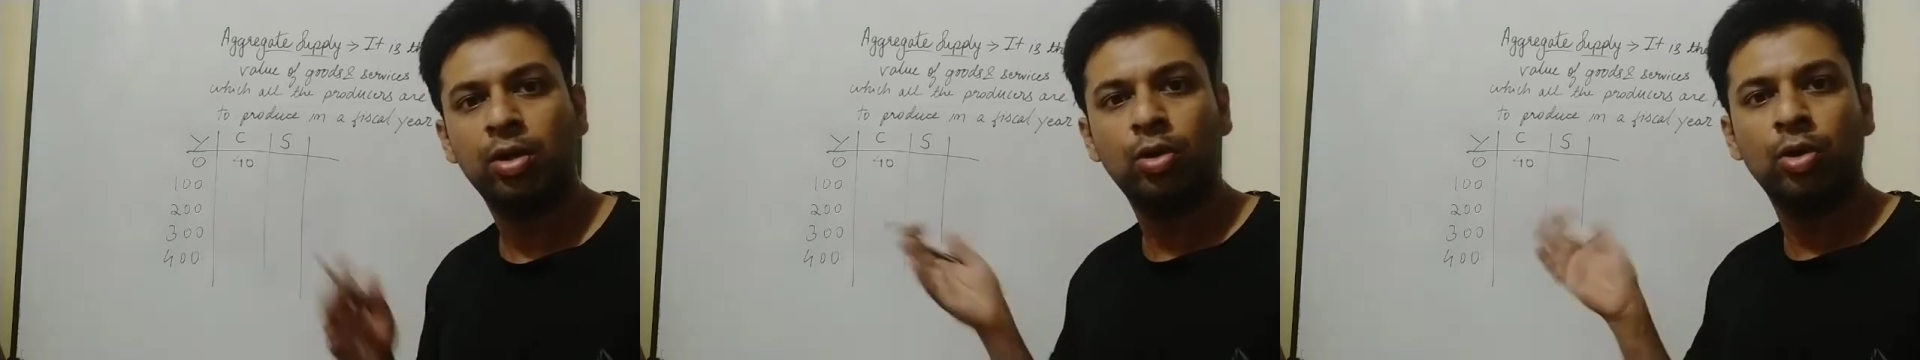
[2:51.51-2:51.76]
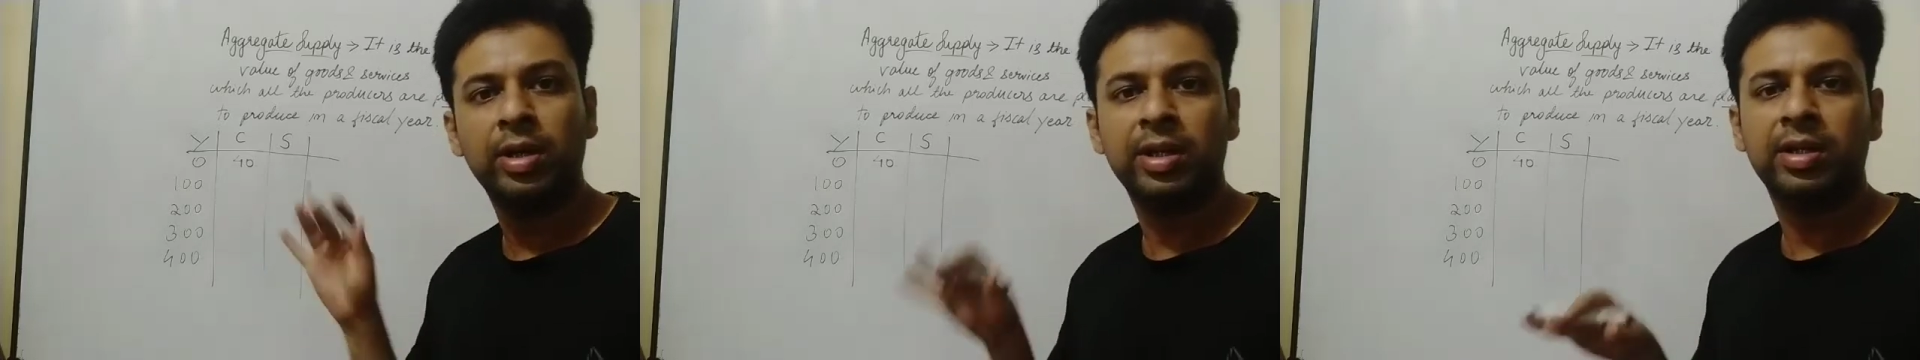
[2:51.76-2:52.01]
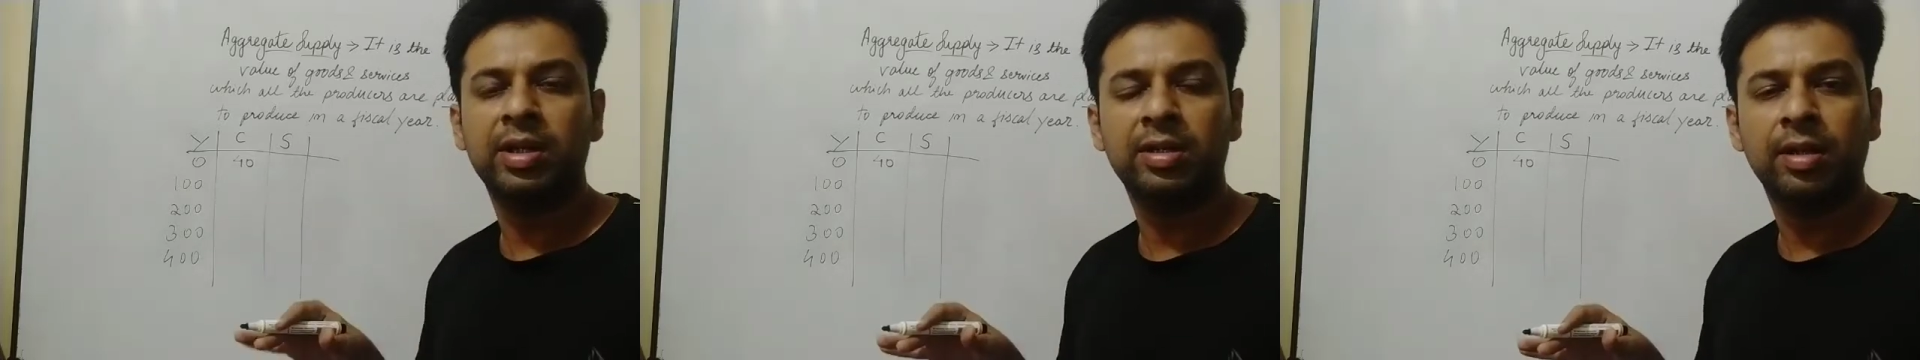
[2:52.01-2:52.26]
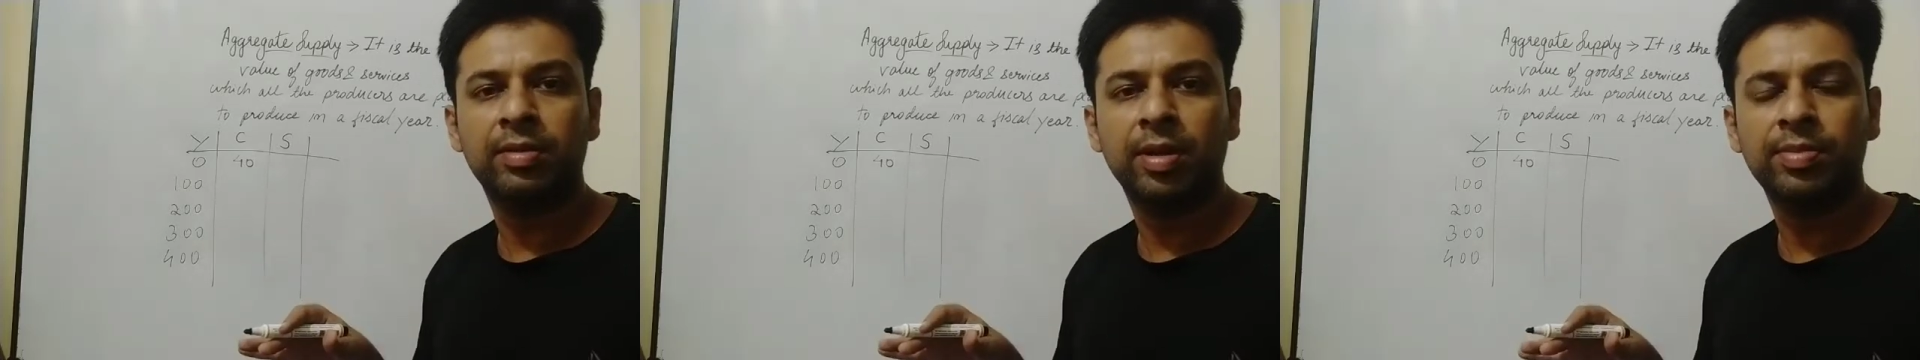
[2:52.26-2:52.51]
don't increase
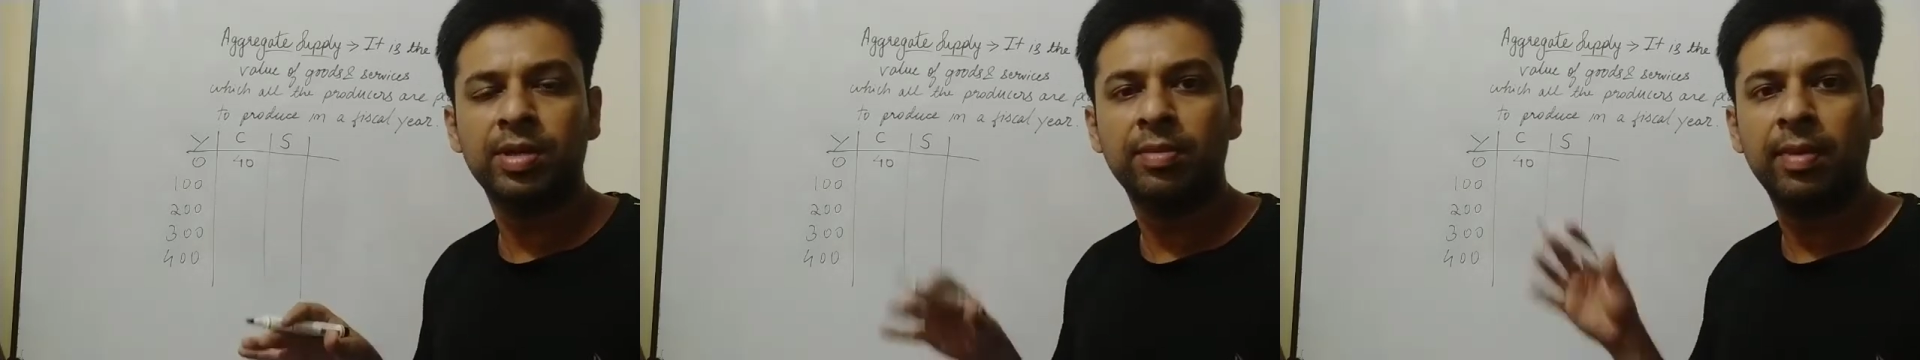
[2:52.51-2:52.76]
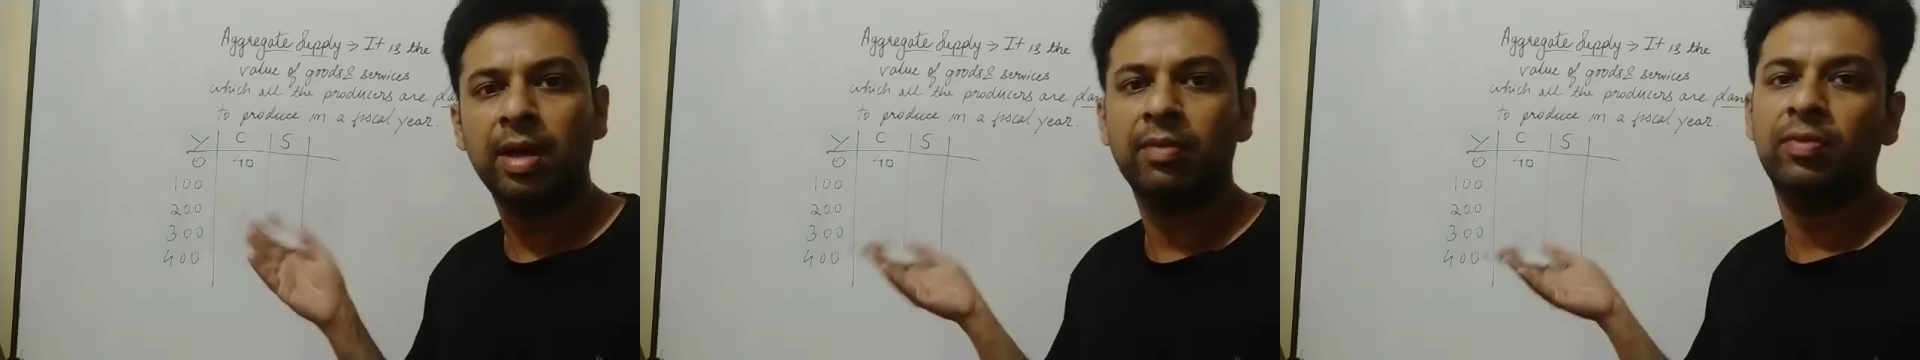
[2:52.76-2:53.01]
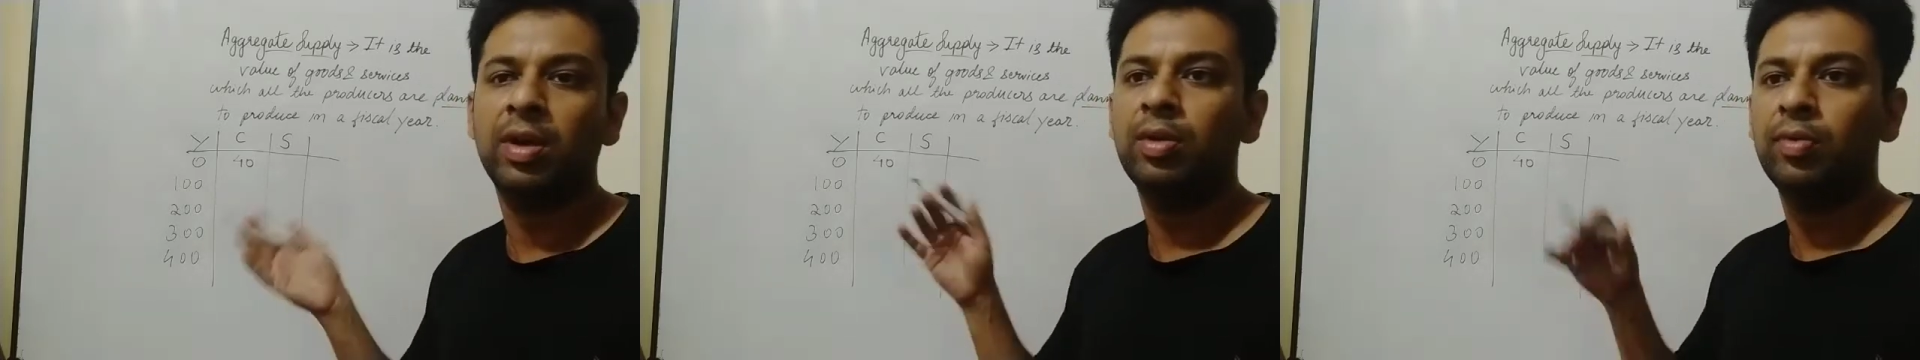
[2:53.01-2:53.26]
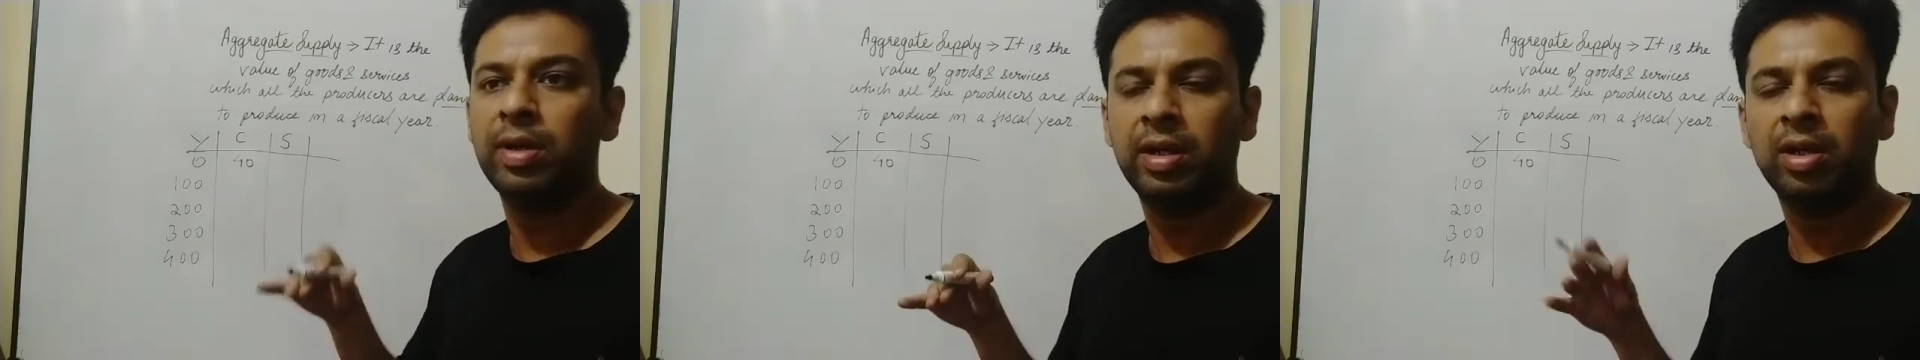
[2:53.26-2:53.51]
consumption by
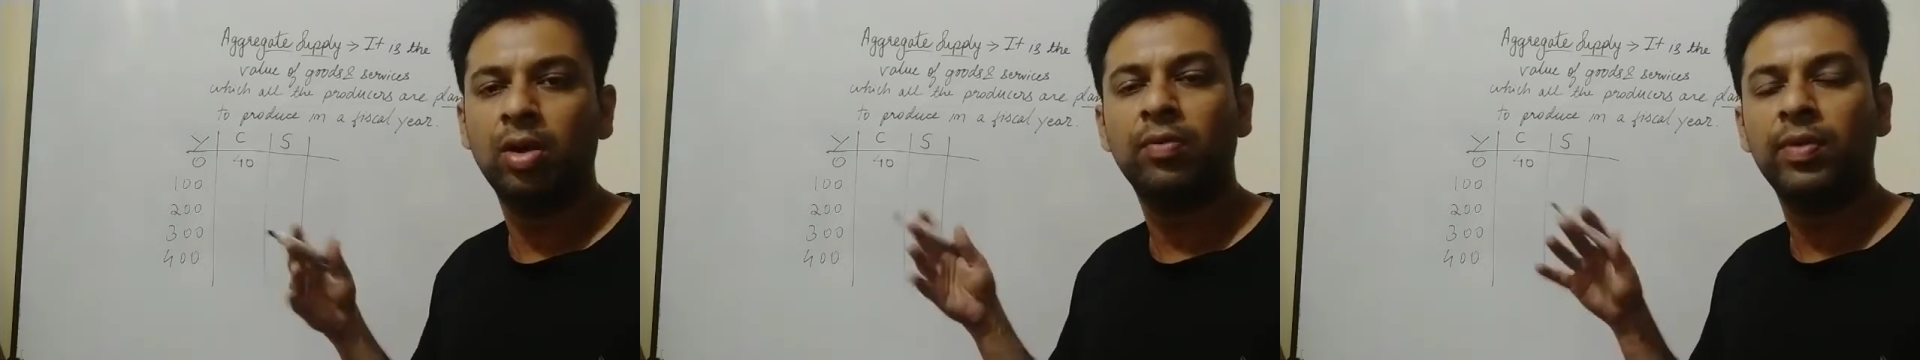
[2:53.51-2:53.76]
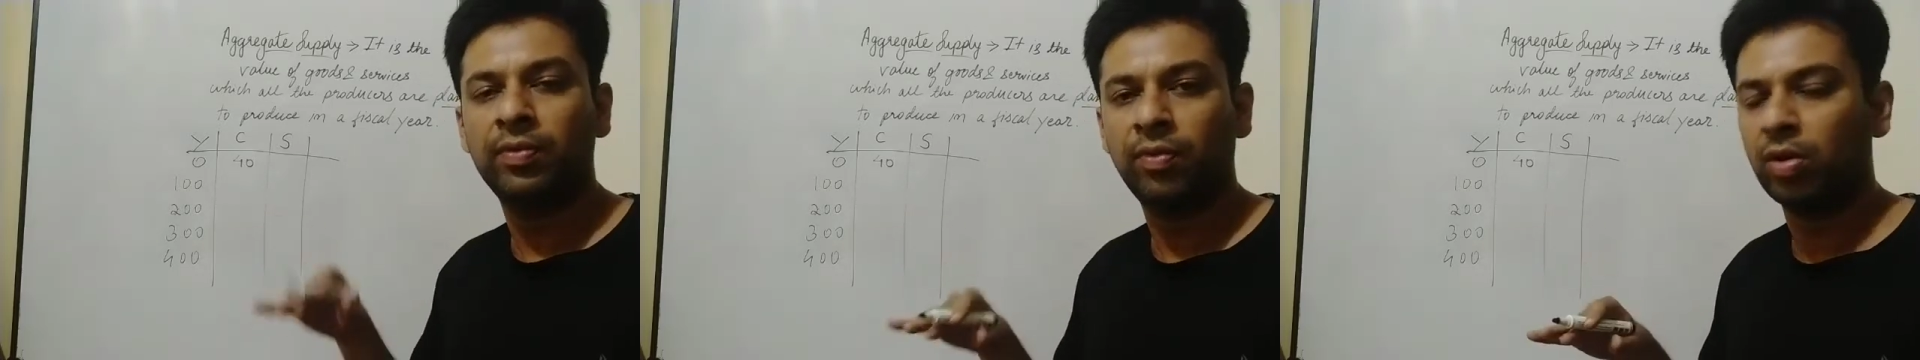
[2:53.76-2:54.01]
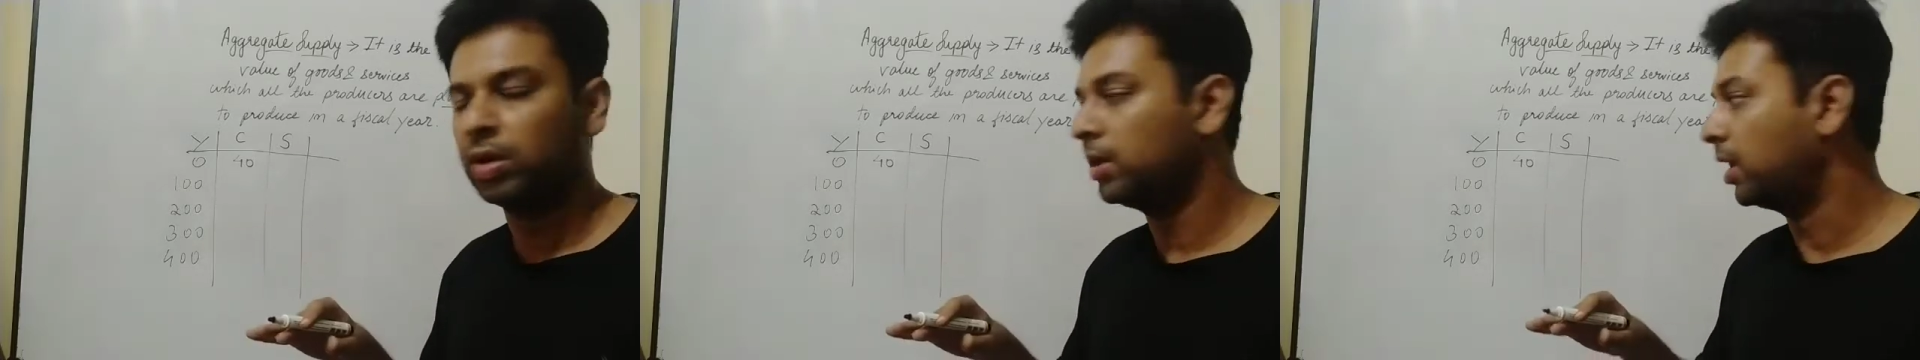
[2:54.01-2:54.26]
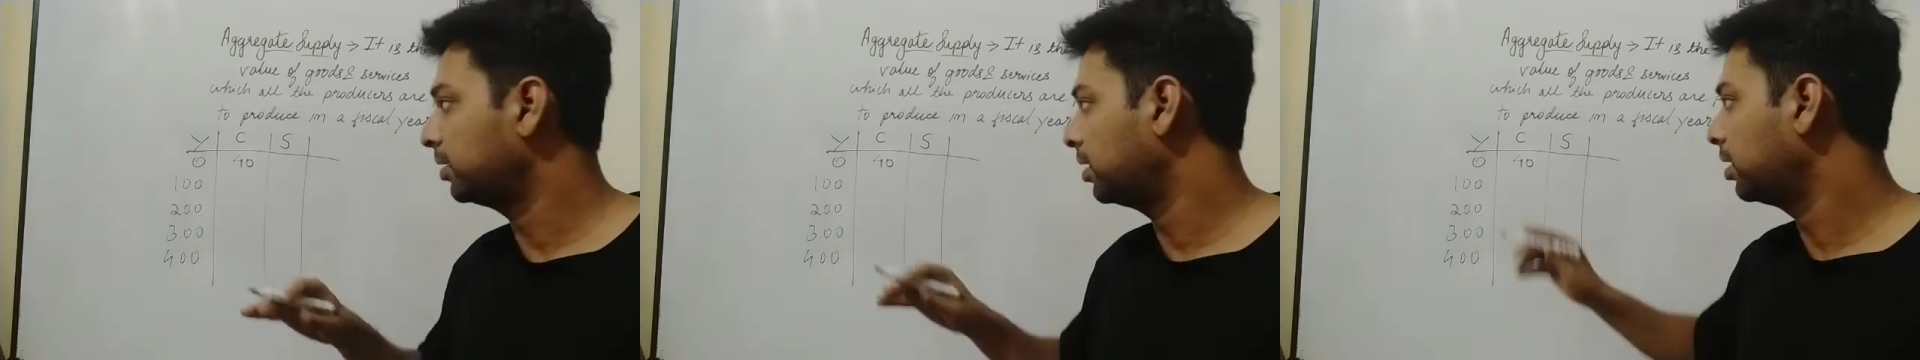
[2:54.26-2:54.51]
120 or 140
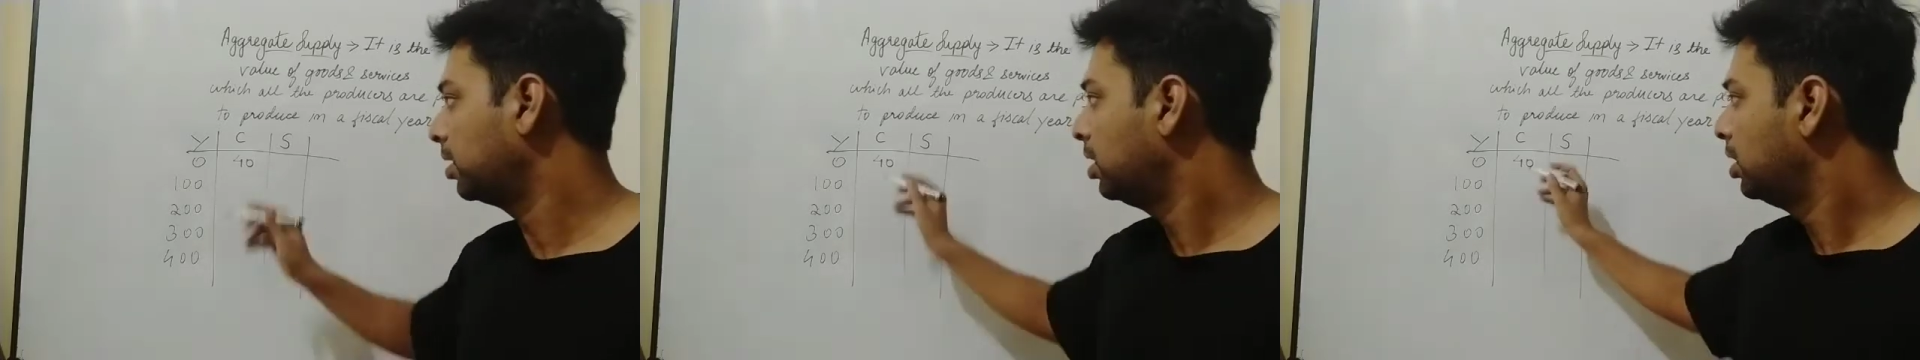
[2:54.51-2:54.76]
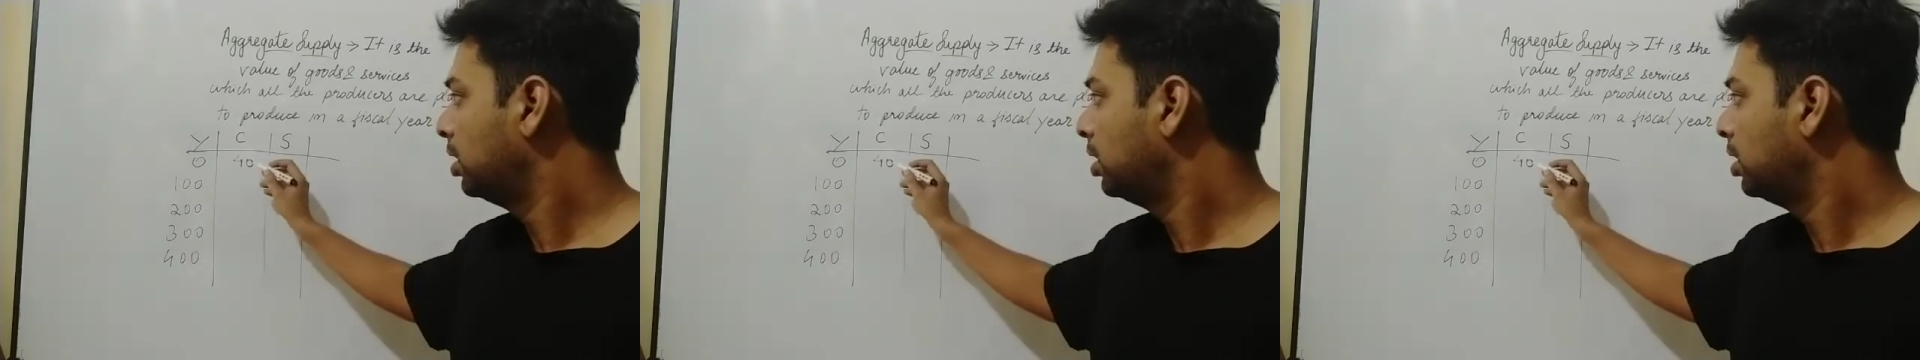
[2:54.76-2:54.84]
like that.